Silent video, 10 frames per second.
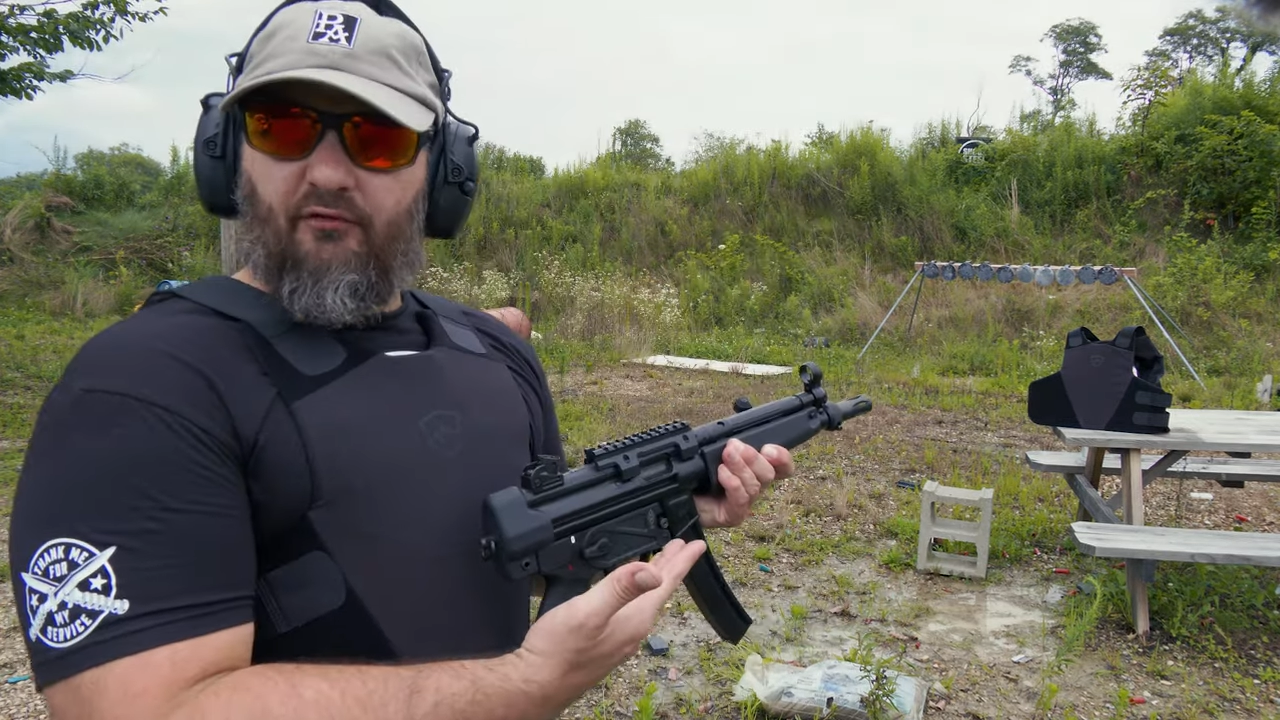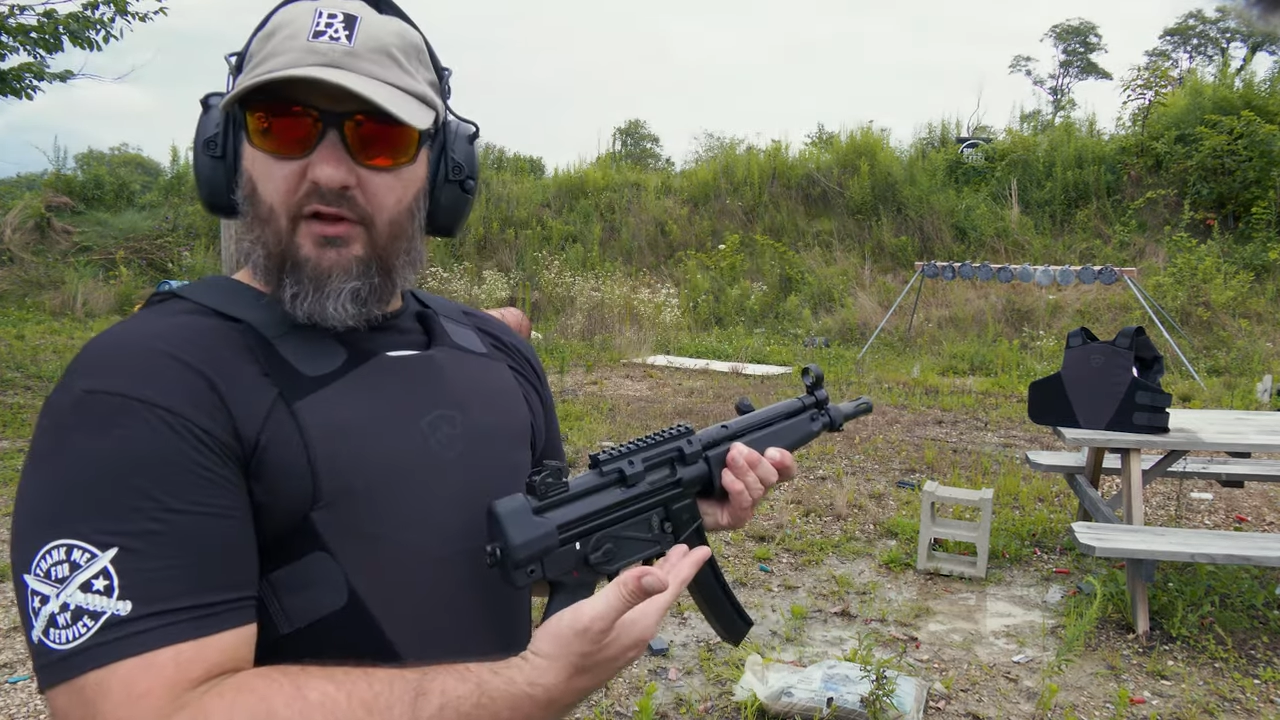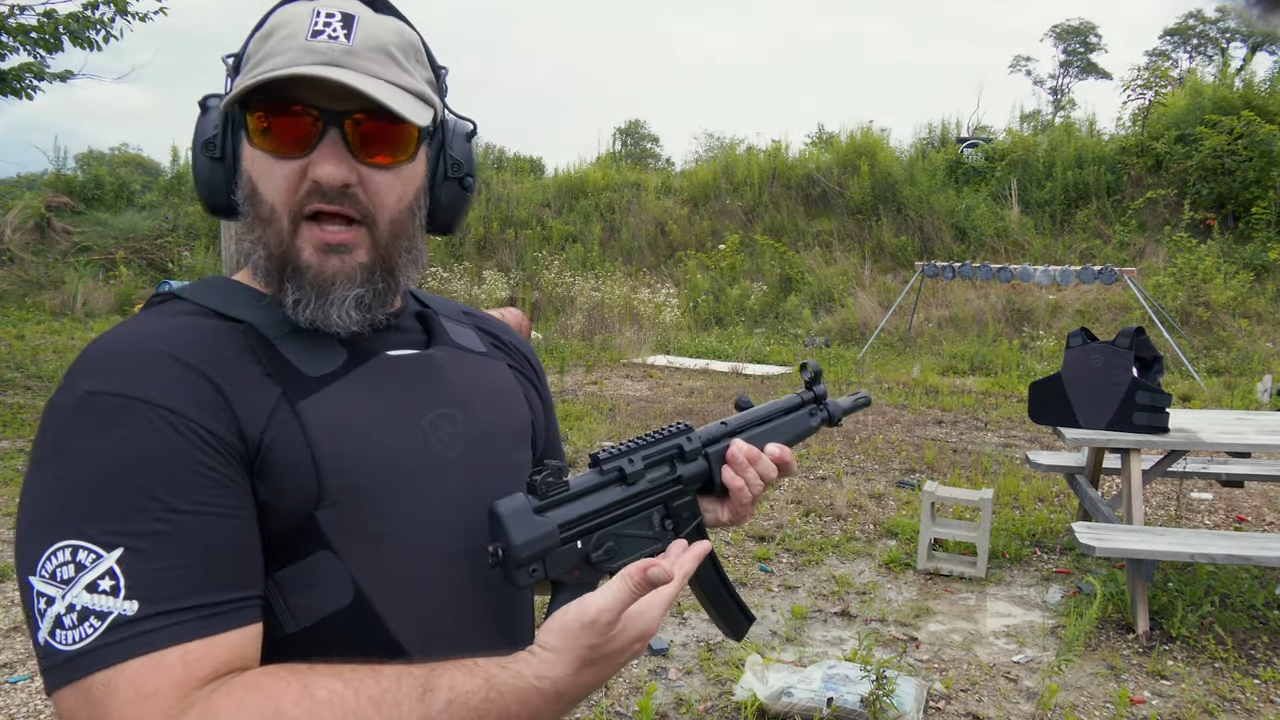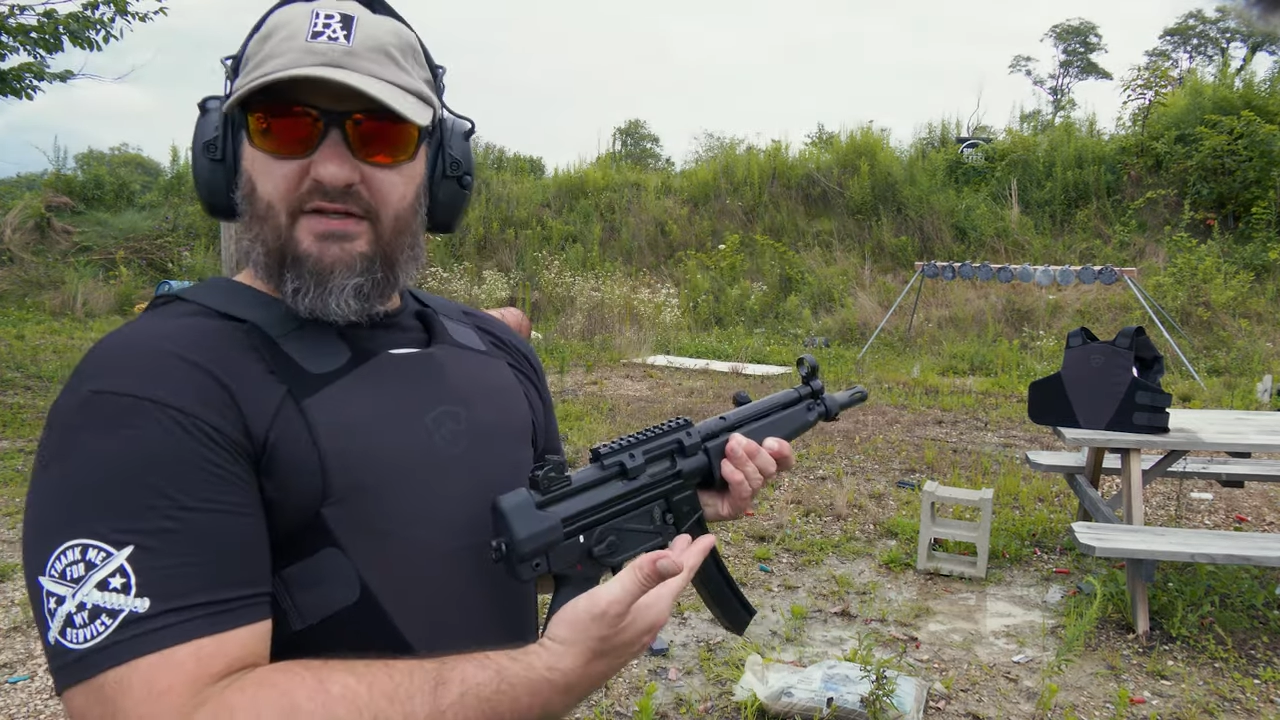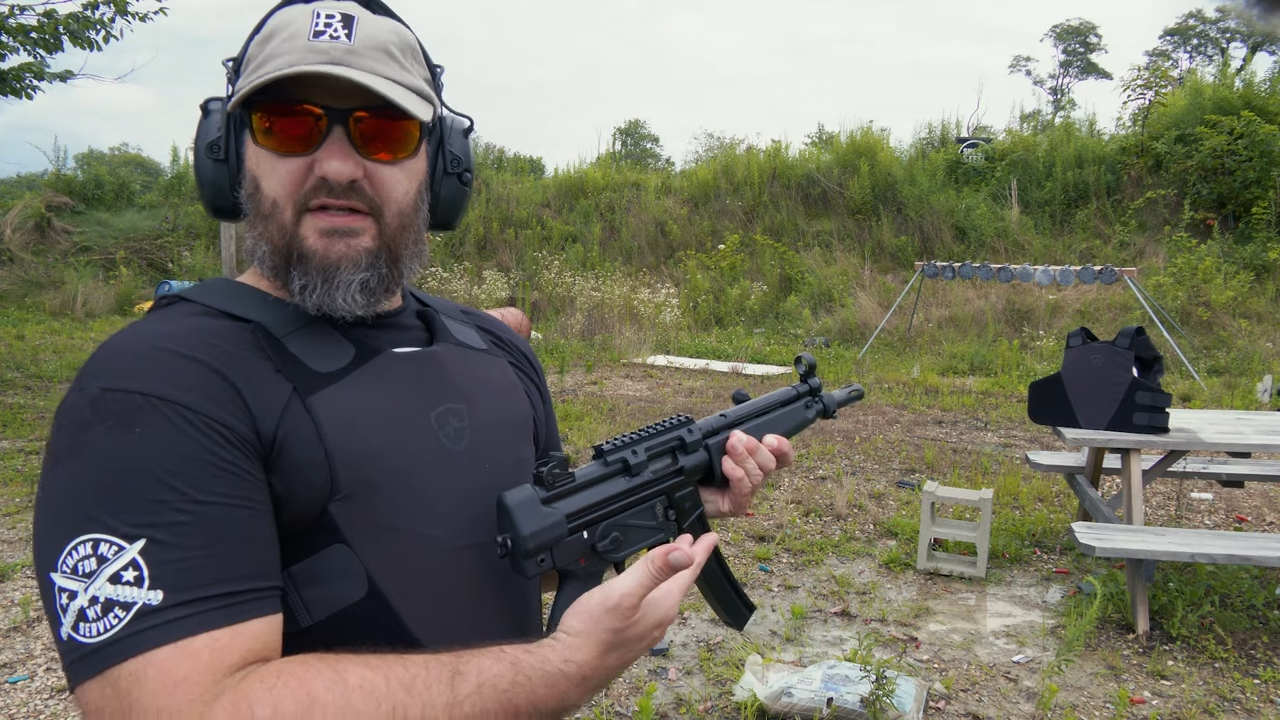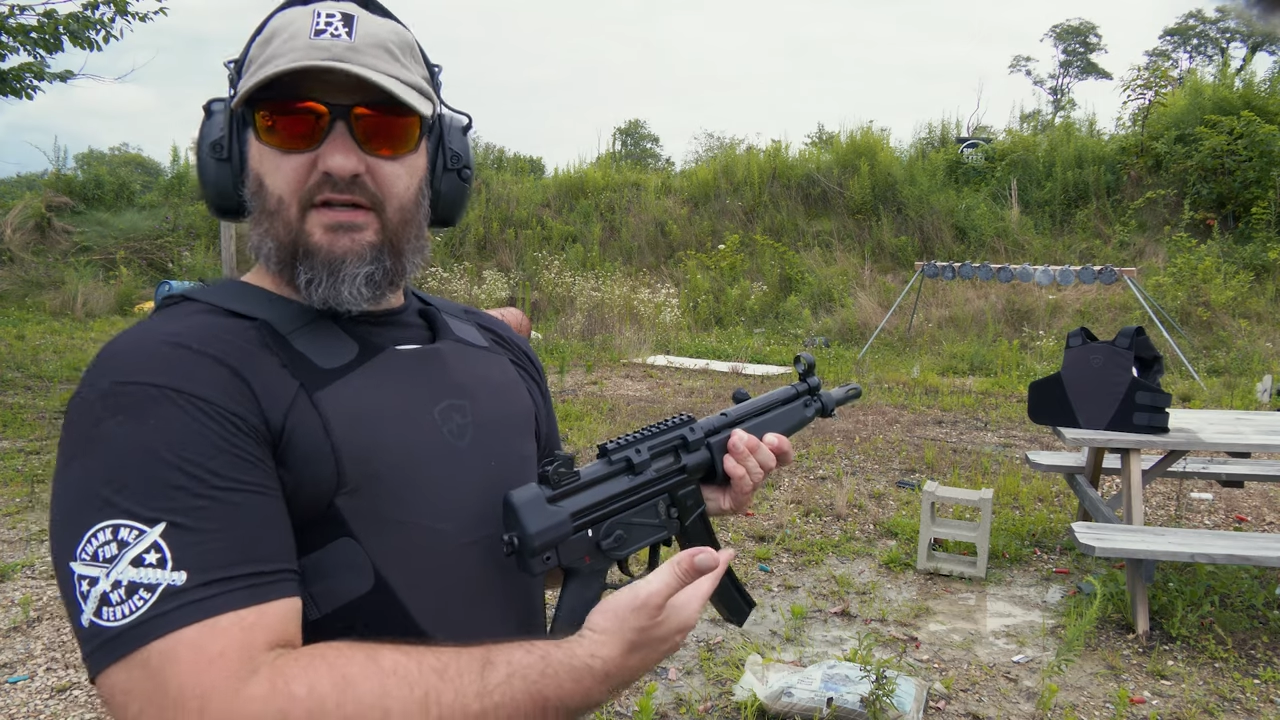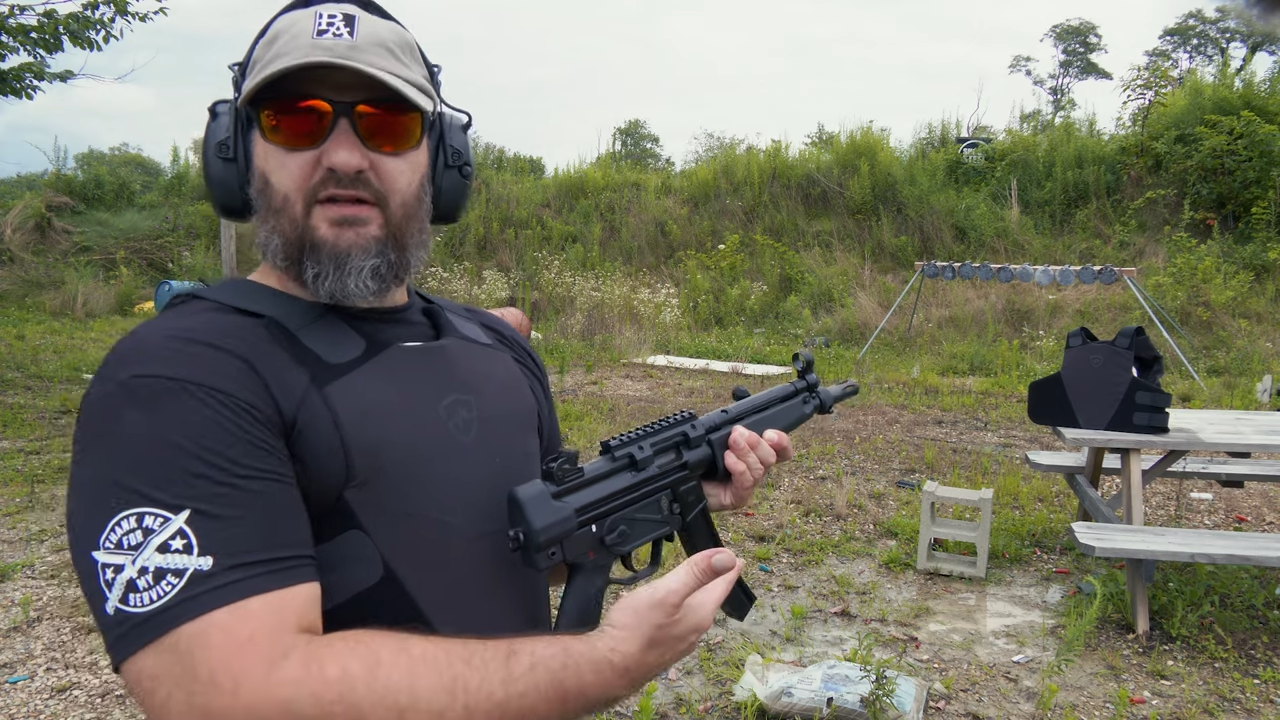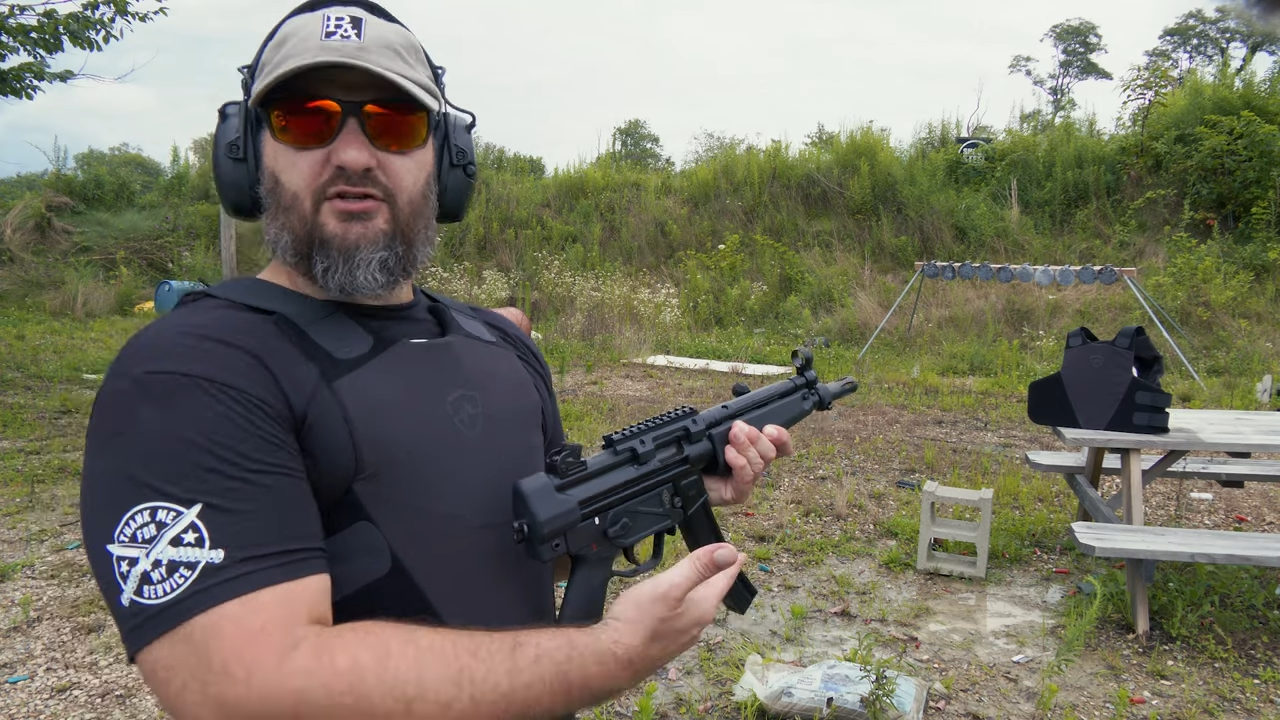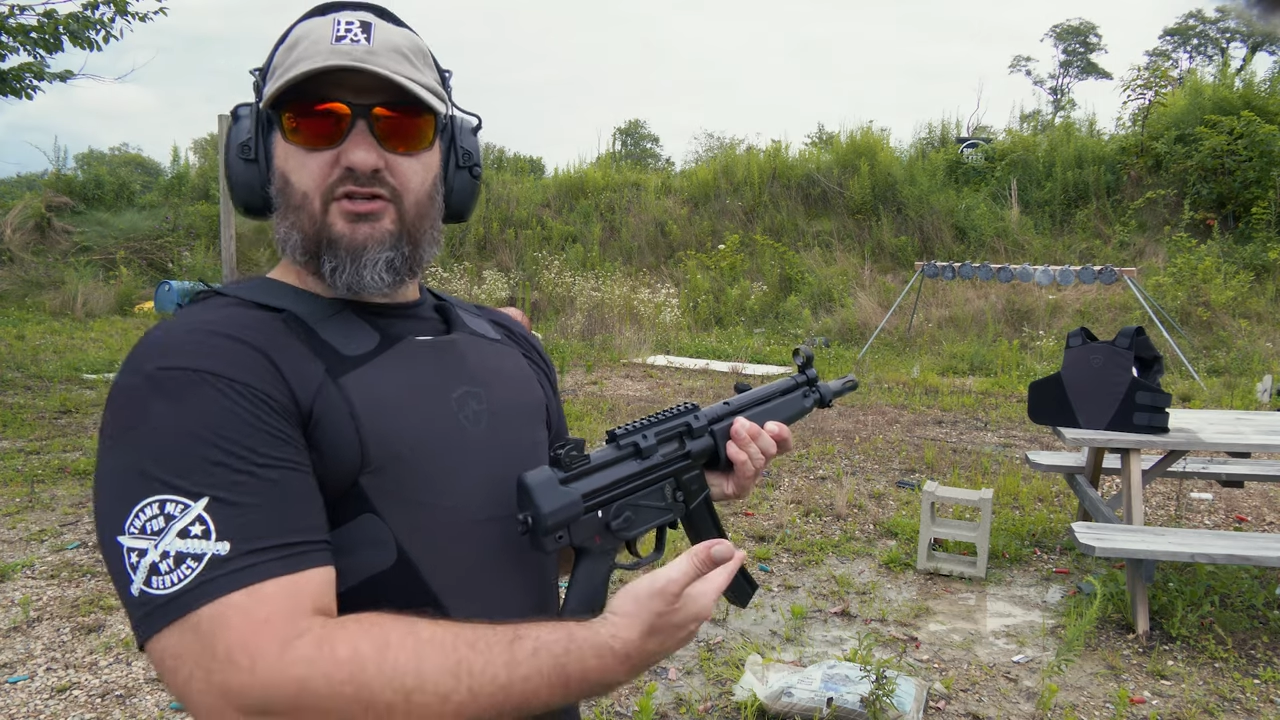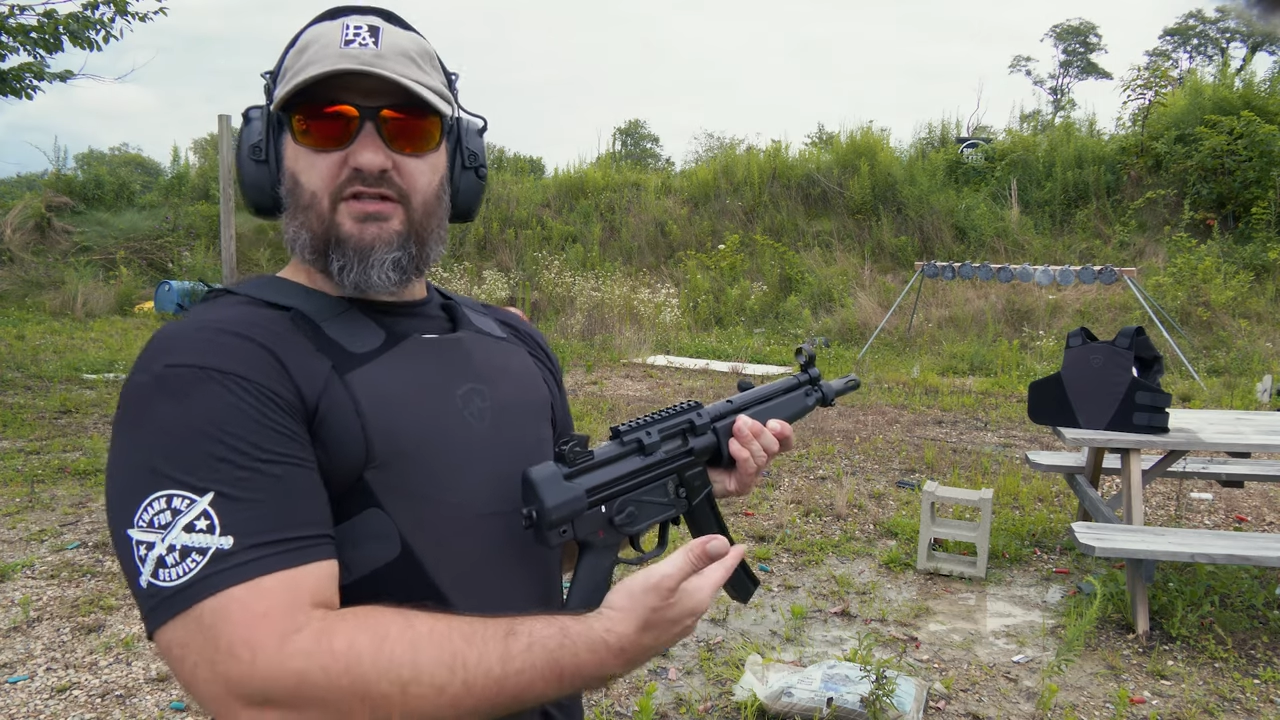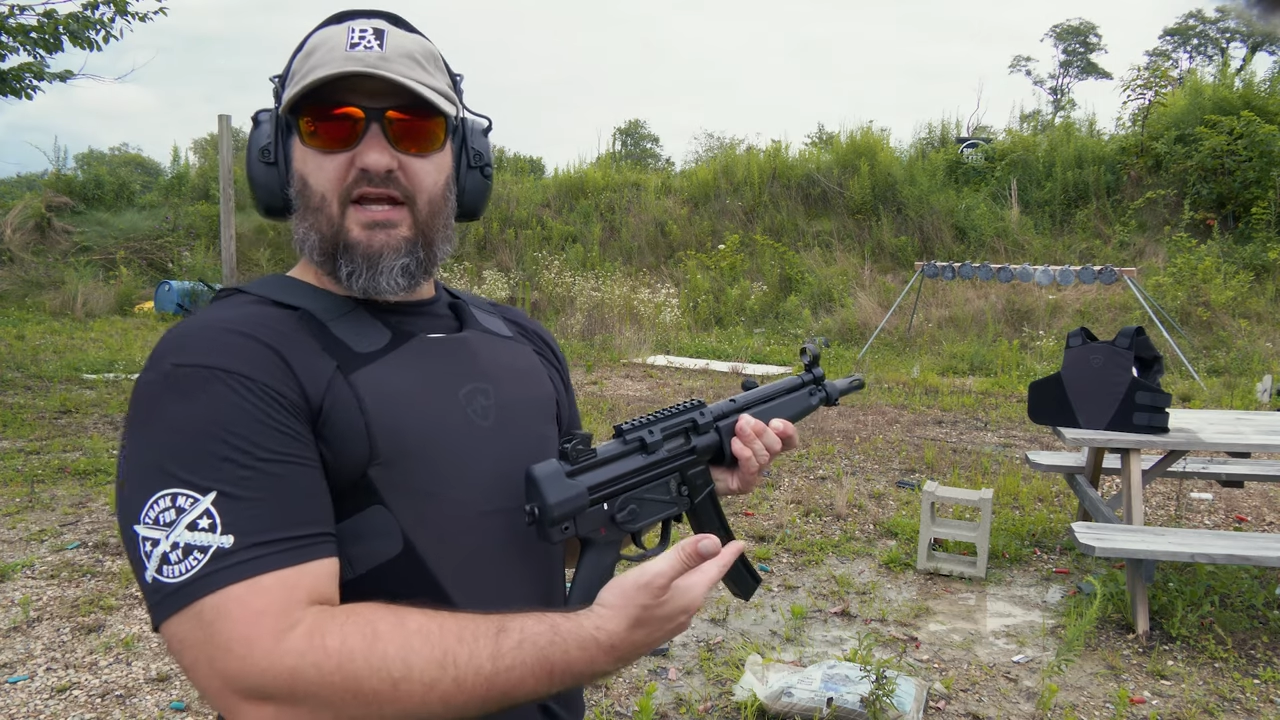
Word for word: velocity than just